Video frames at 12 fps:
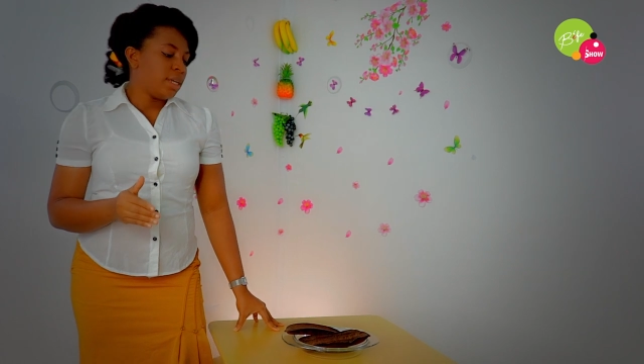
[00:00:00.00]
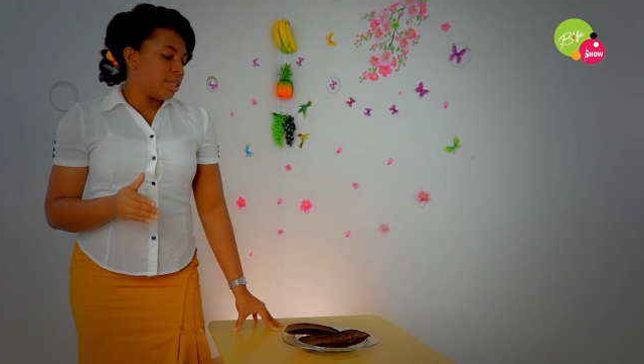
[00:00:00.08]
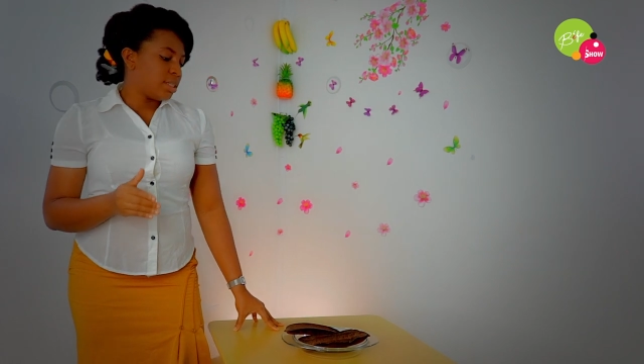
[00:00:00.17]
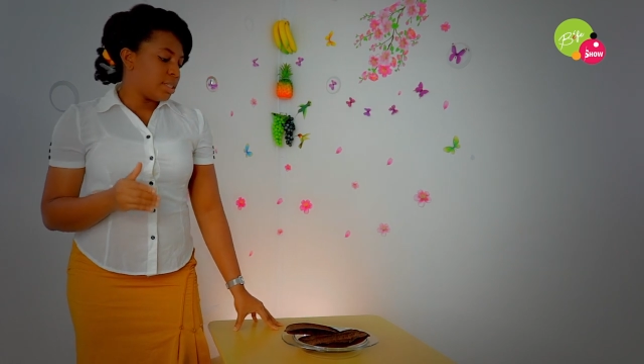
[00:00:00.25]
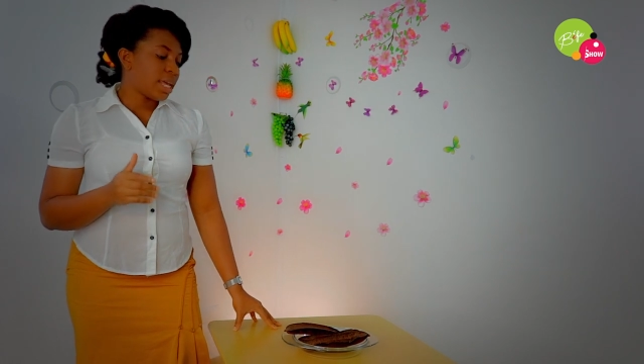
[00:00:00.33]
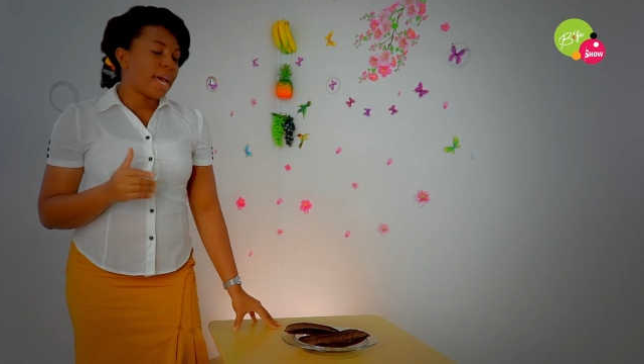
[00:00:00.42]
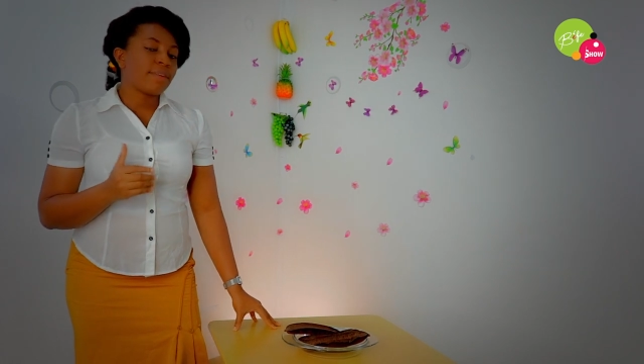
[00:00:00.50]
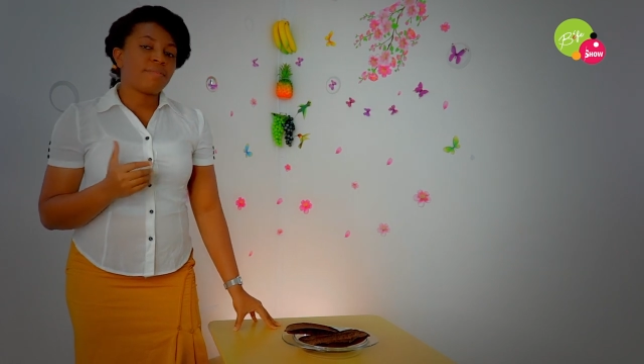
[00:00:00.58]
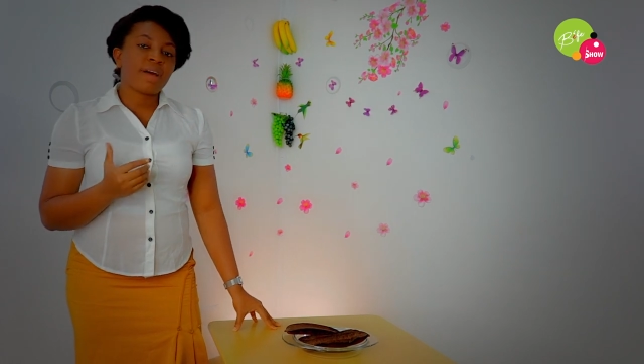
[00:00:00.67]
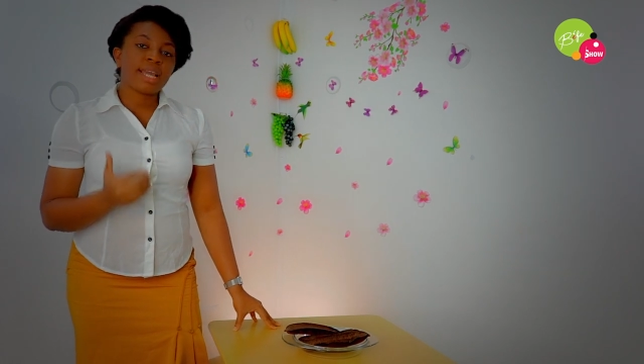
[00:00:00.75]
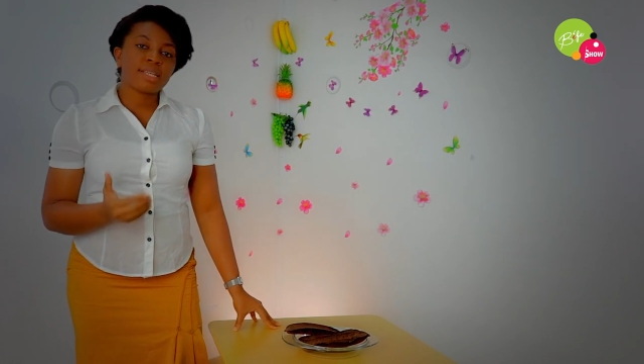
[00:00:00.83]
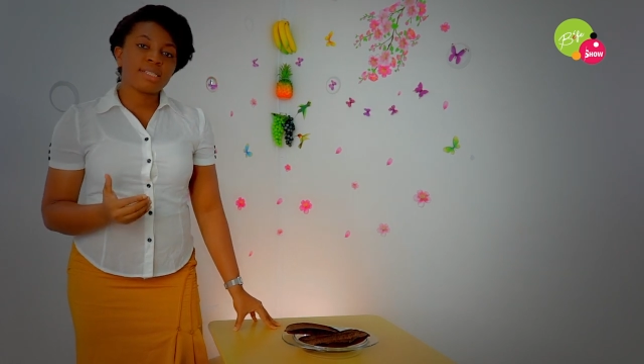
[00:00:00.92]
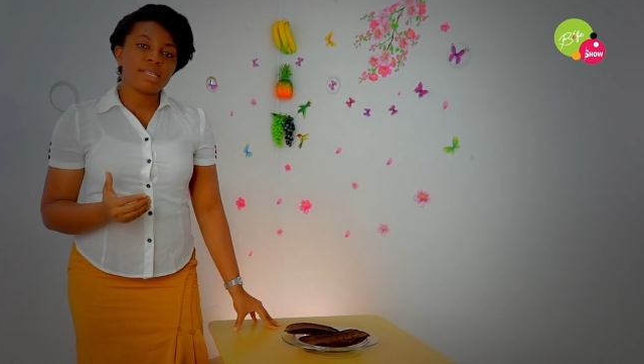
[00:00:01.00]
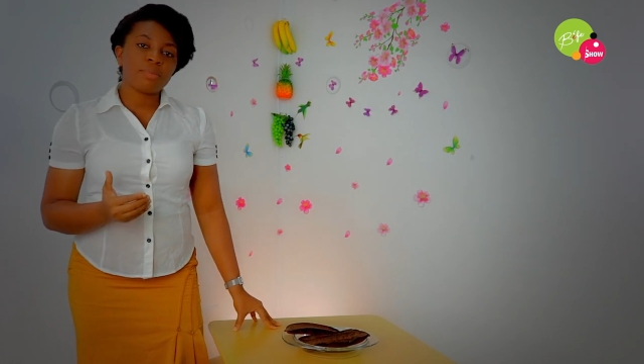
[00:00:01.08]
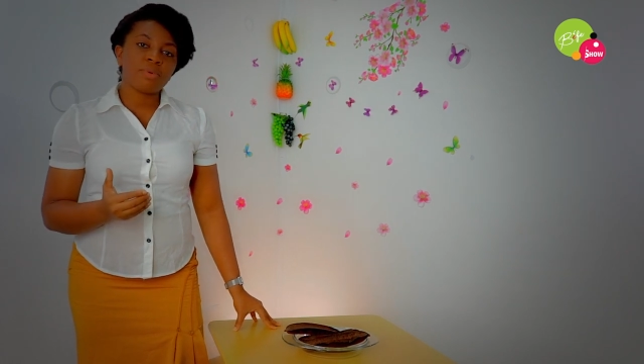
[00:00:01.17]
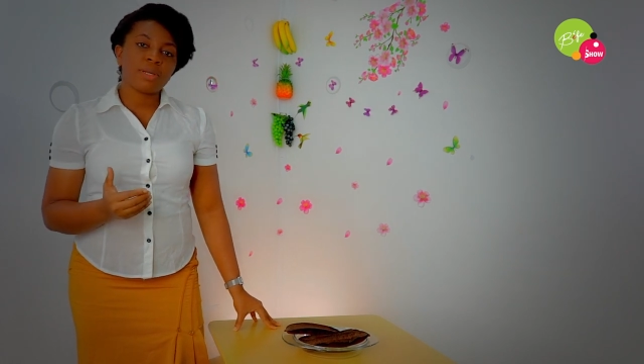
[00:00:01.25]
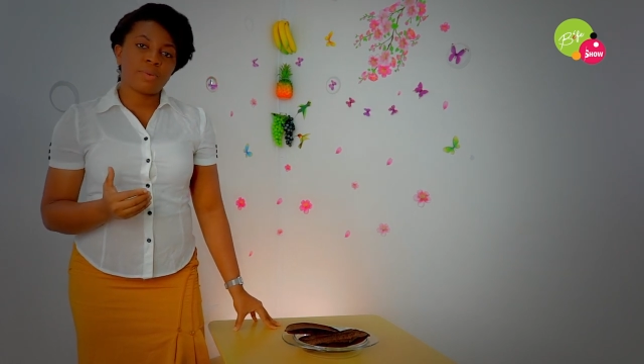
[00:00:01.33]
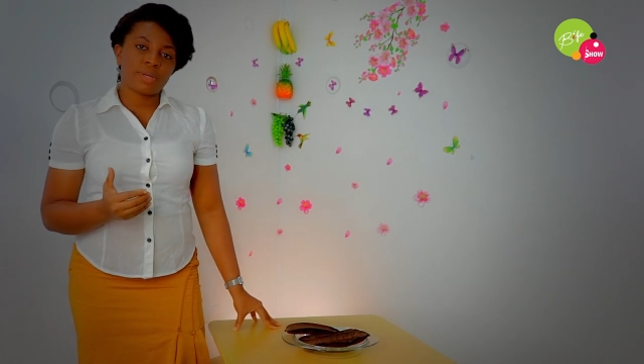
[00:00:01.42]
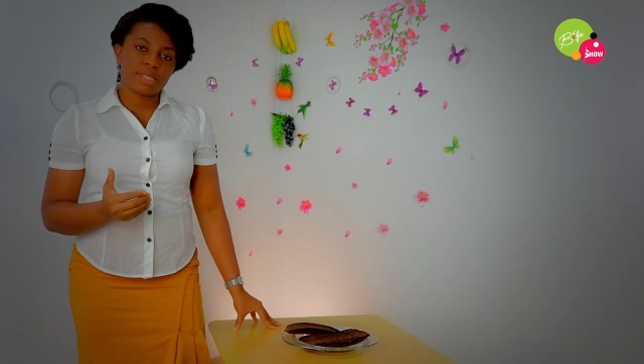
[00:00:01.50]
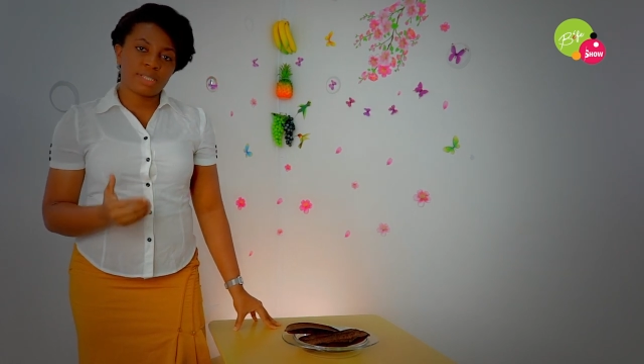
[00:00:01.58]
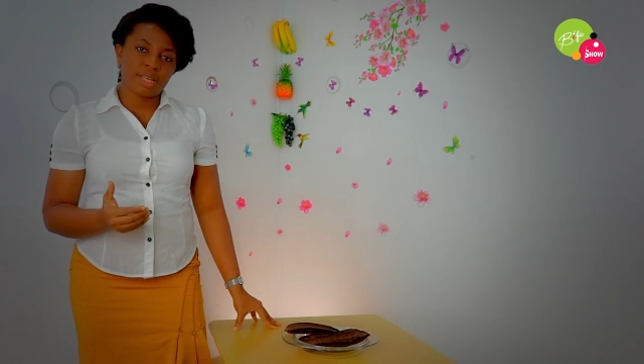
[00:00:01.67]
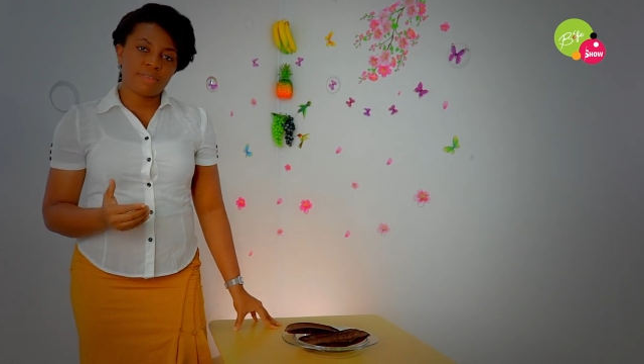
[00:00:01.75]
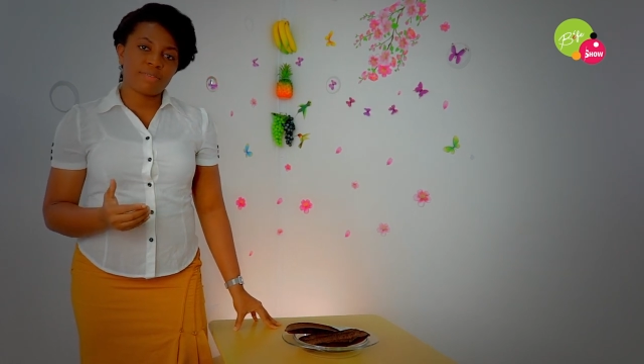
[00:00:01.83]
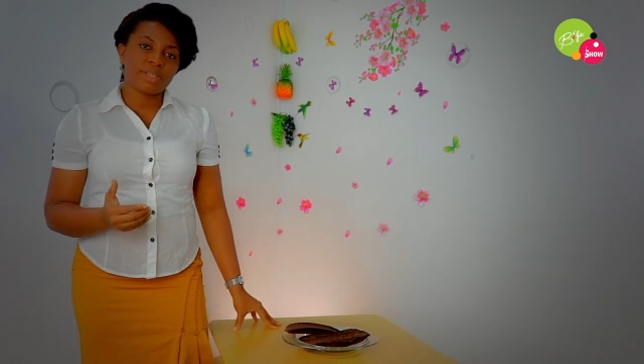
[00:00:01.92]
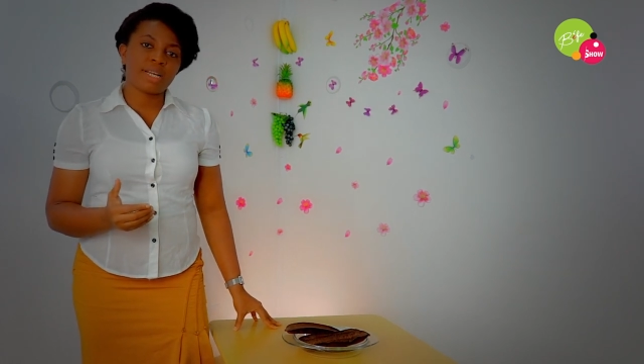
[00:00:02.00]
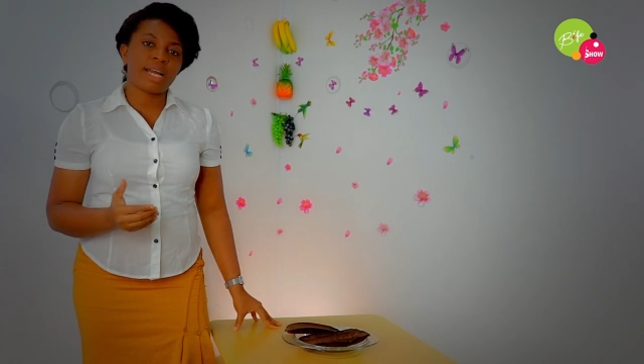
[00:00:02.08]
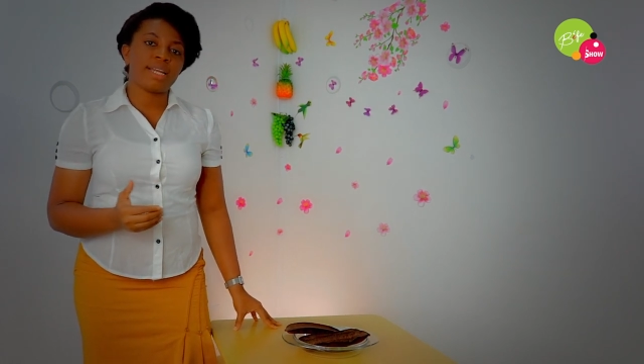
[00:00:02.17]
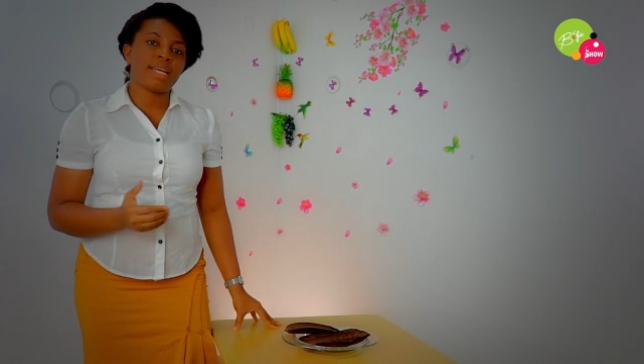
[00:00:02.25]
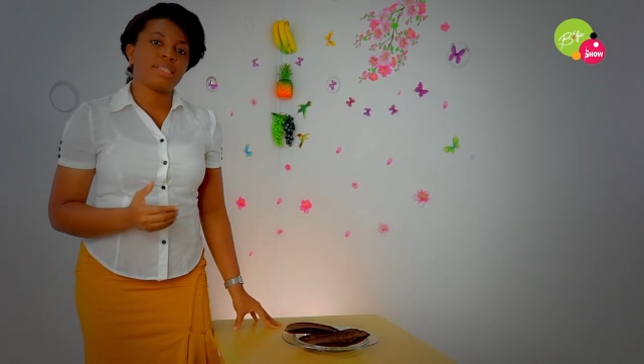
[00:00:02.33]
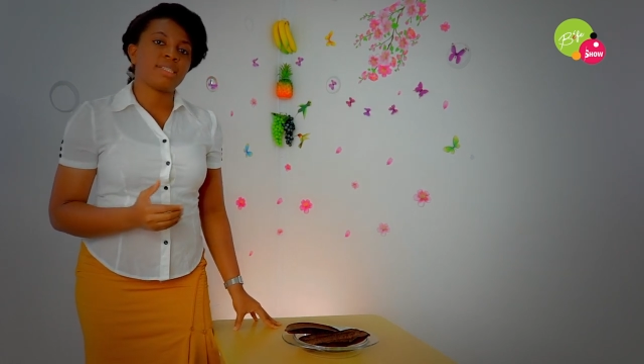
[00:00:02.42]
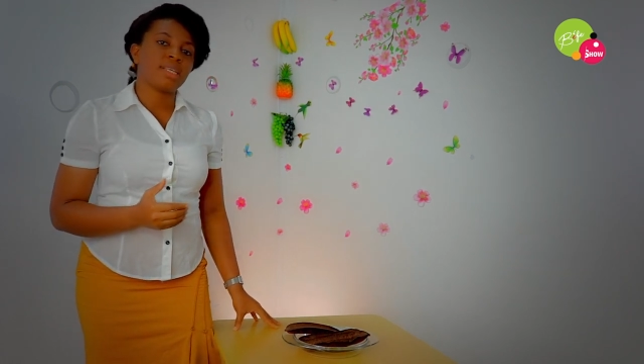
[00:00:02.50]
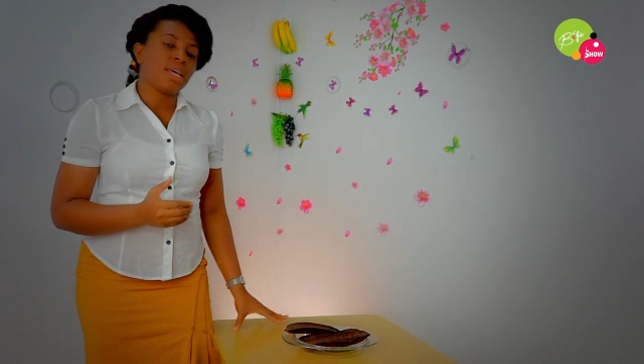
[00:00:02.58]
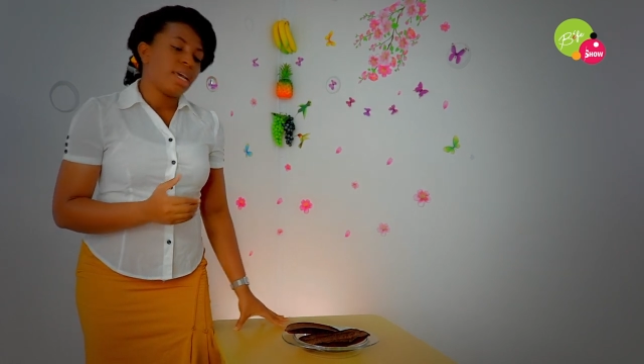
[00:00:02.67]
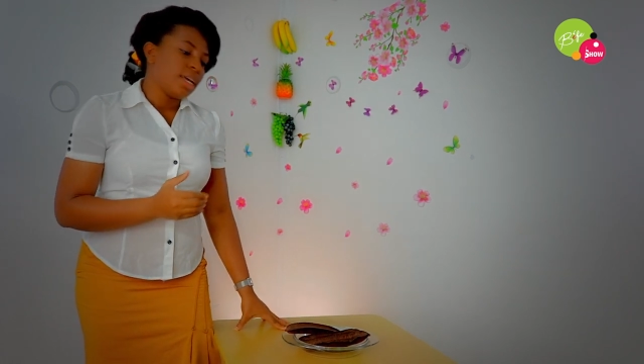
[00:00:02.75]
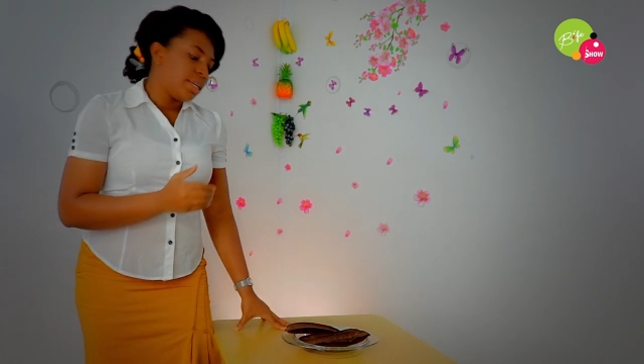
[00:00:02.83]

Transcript: It is advisable in West Africa that